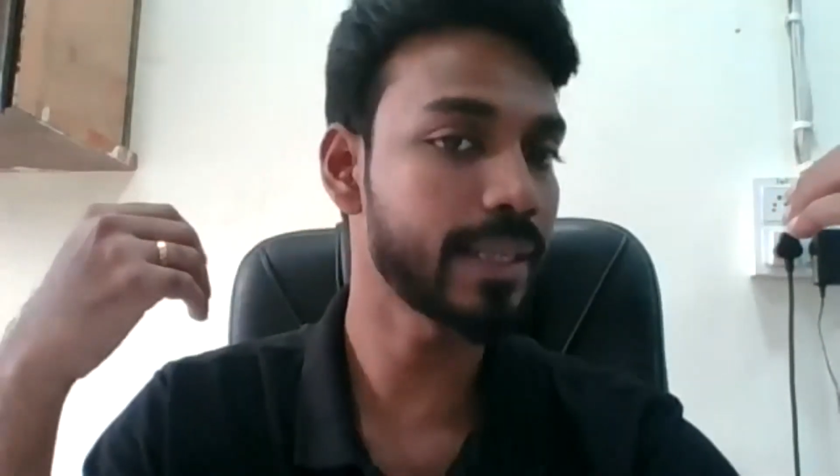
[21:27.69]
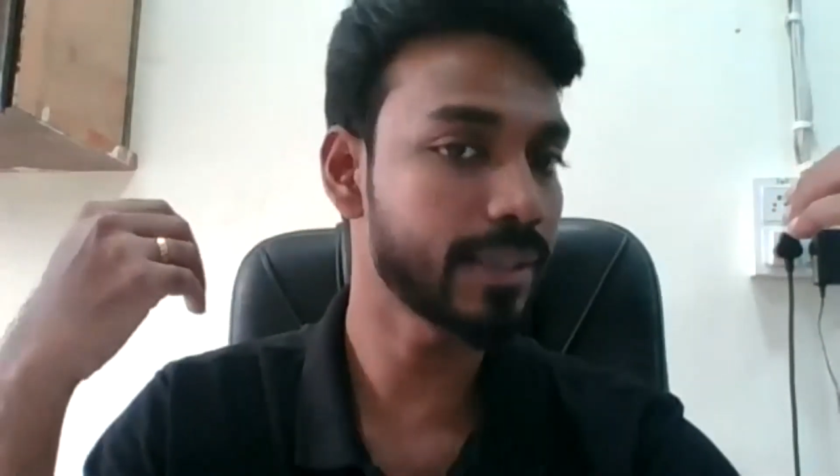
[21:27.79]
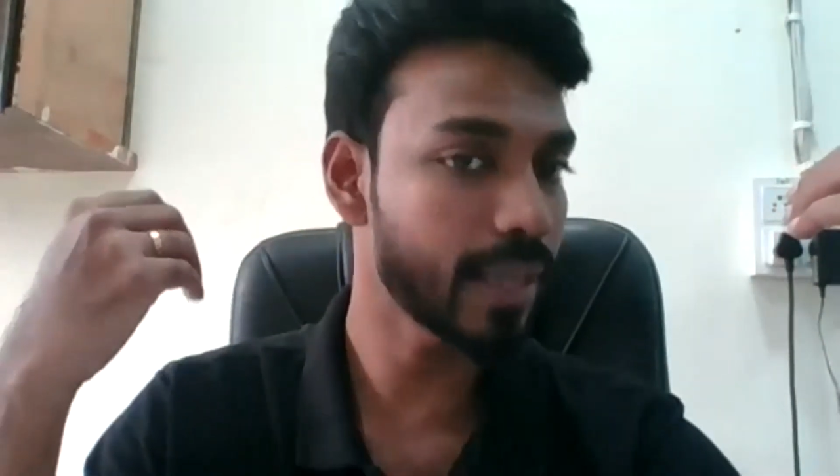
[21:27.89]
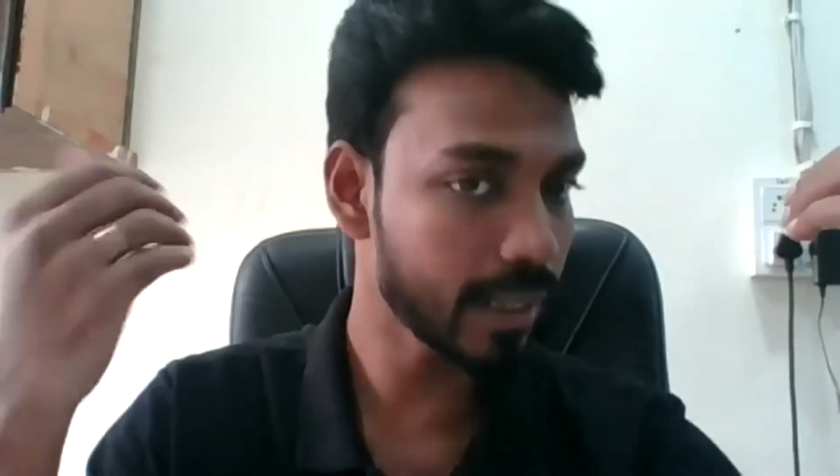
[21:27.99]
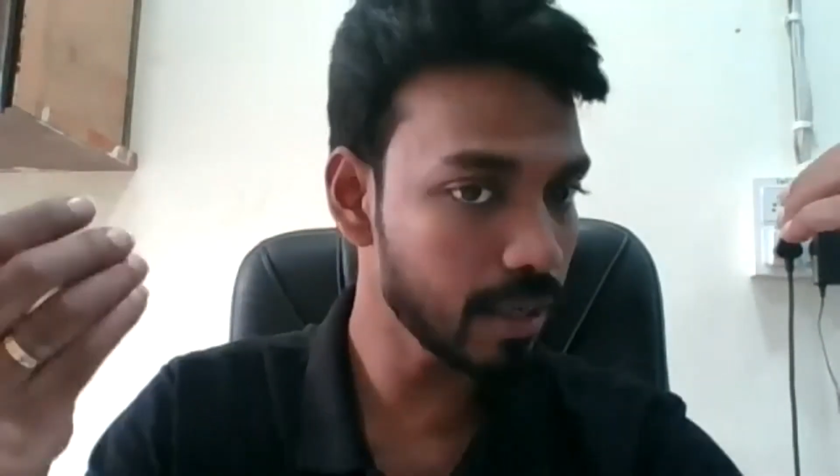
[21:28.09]

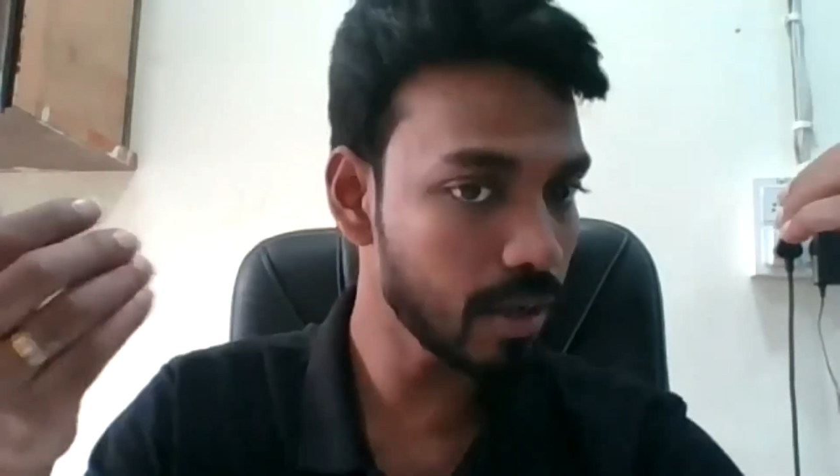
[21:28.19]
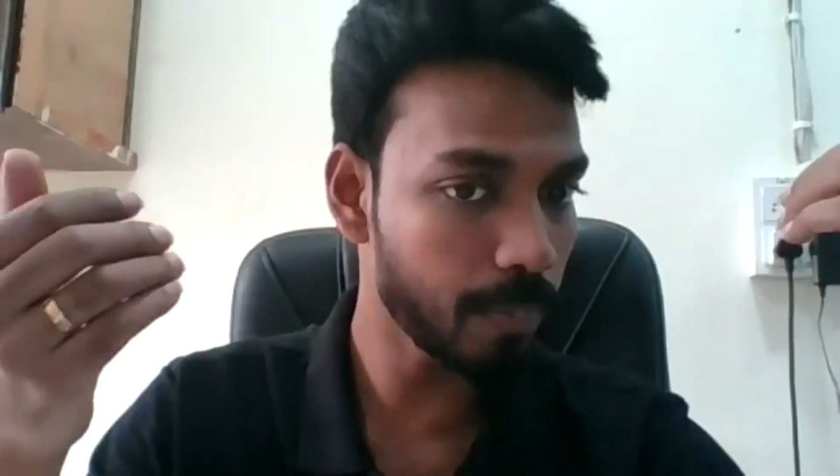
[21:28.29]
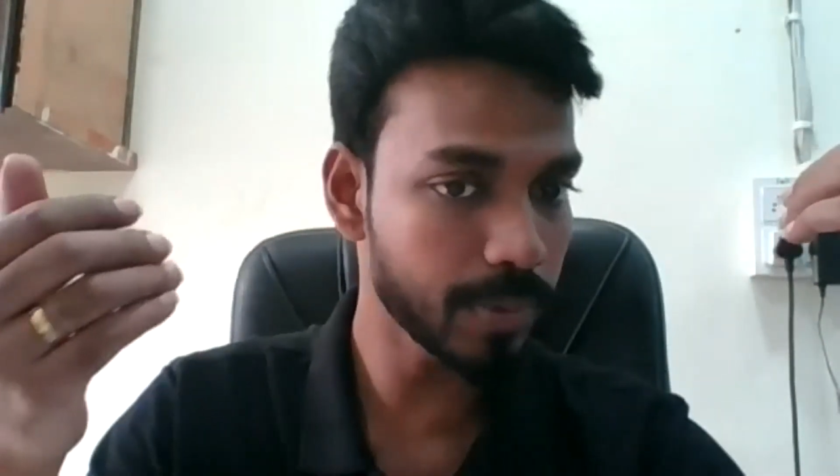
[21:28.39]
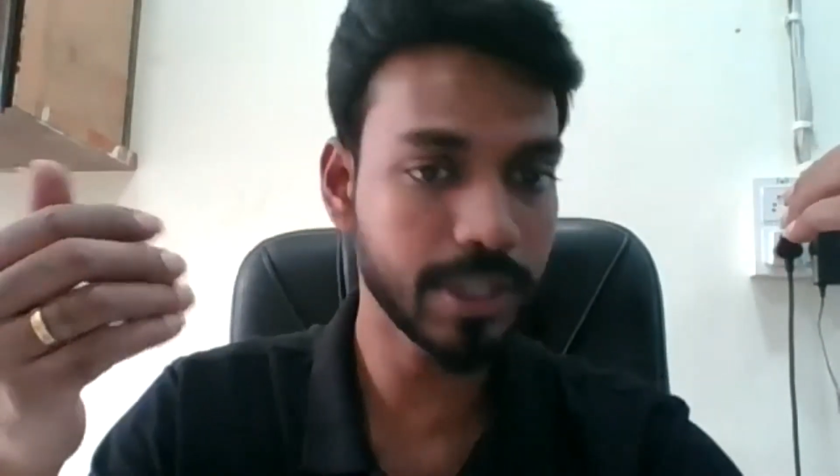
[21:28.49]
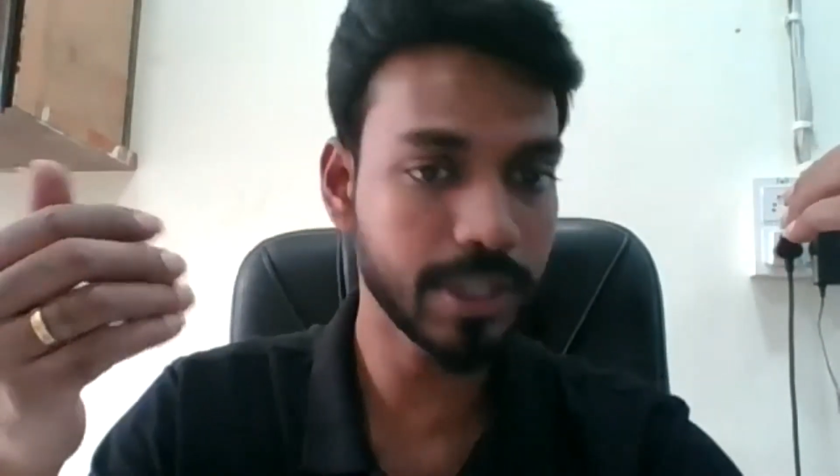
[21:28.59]
exactly
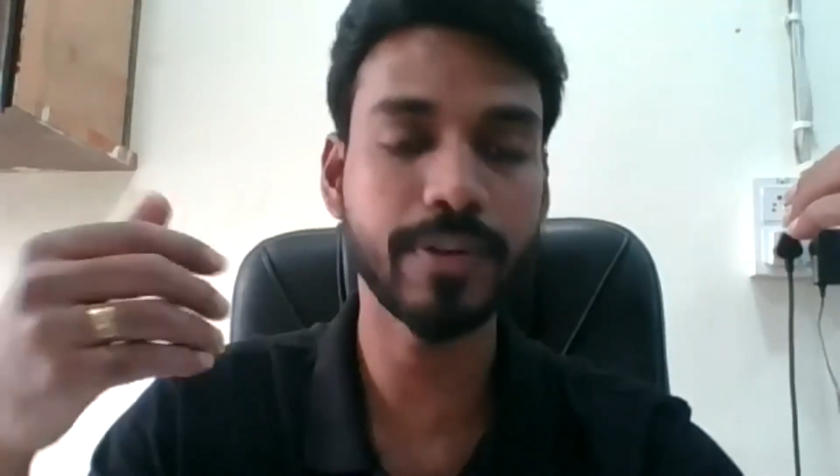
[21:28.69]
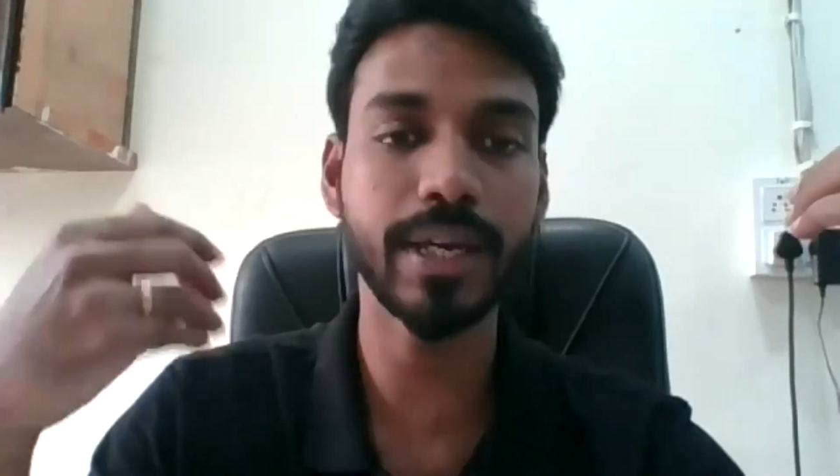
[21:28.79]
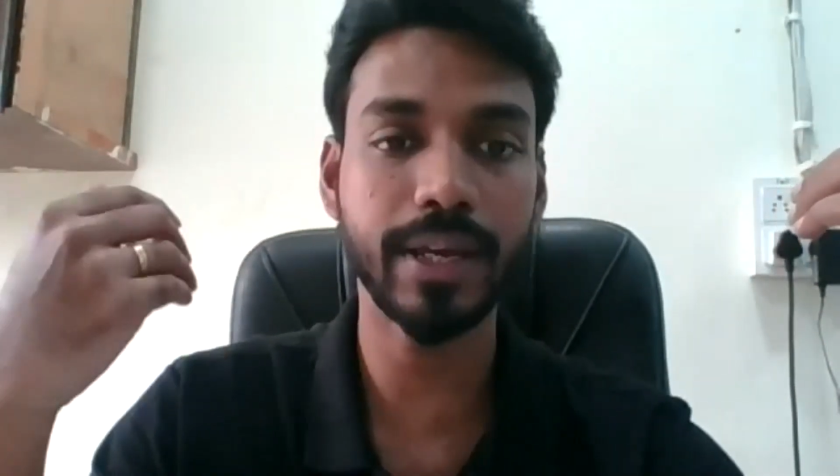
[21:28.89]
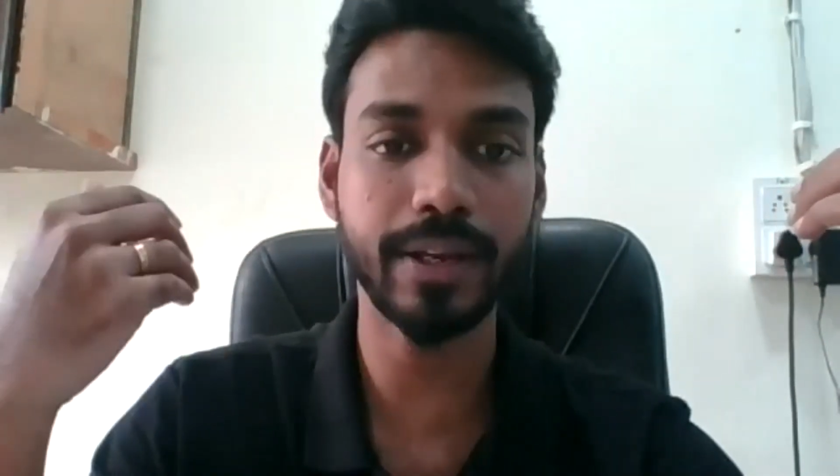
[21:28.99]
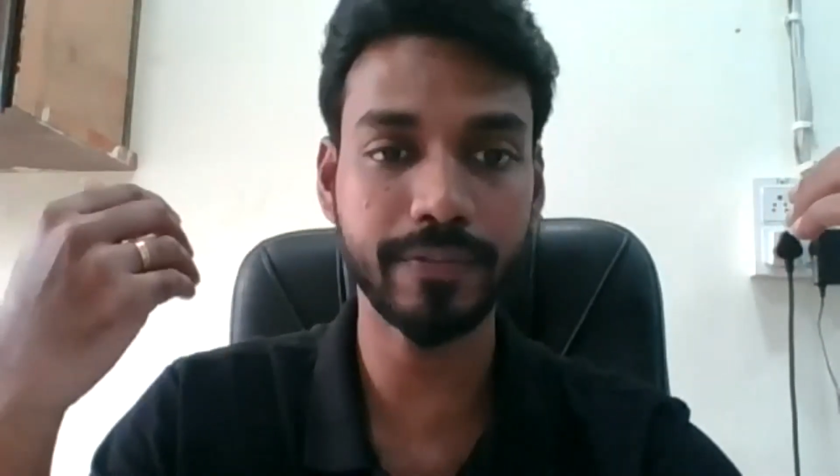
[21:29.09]
opposite way.